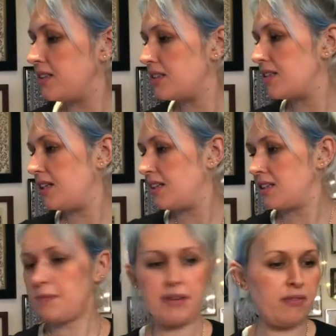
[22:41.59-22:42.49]
It's a
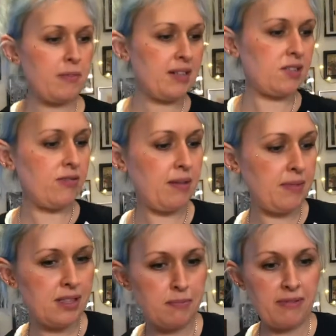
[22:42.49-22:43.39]
bit of a mess around me,
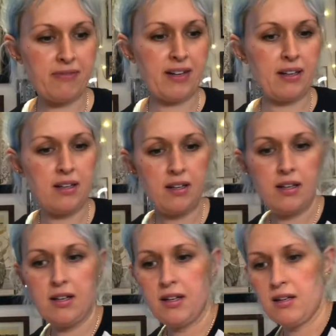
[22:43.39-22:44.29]
to be fair.
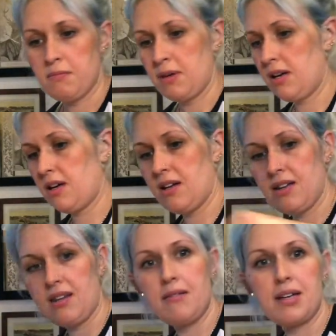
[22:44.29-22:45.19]
But
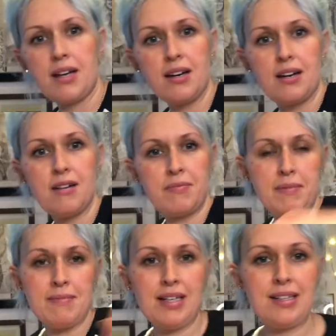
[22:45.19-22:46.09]
there we go, I've been
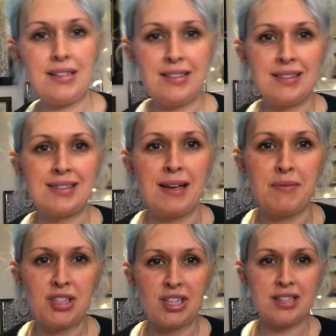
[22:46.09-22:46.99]
making
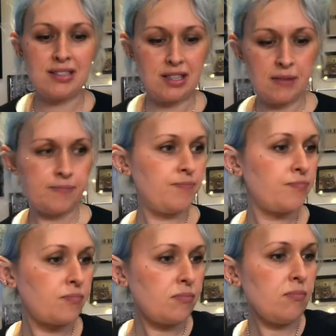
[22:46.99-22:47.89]
sandwiches.
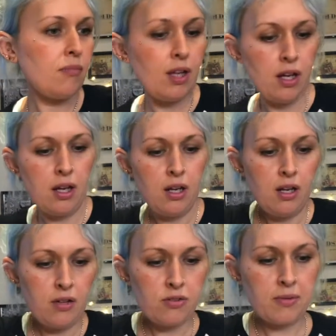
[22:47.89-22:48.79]

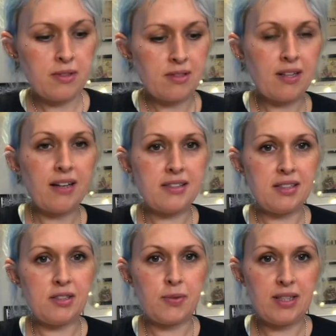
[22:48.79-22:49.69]
So I'm going to slice
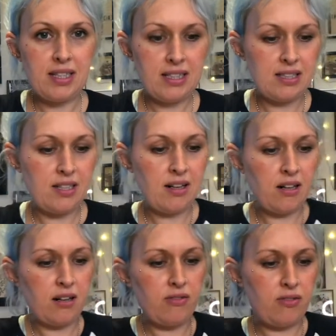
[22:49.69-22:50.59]
each one of these in
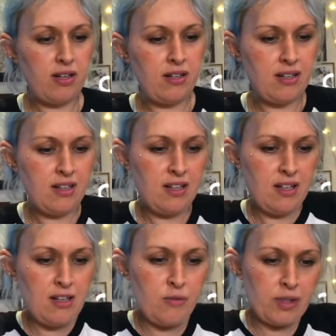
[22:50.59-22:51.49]
half,
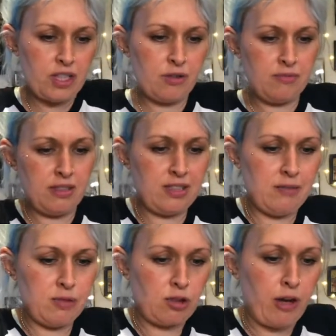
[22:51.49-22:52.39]
which it almost
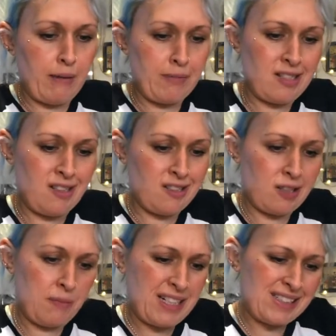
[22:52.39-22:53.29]
seems a crime to do so,
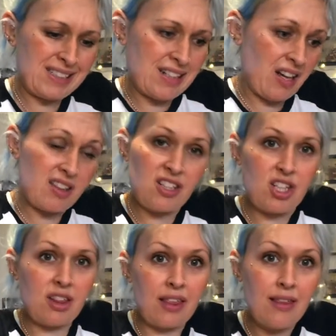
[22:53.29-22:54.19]
because I just
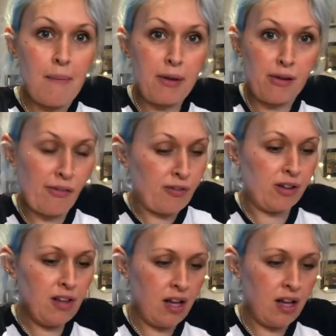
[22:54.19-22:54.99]
think they're beautiful.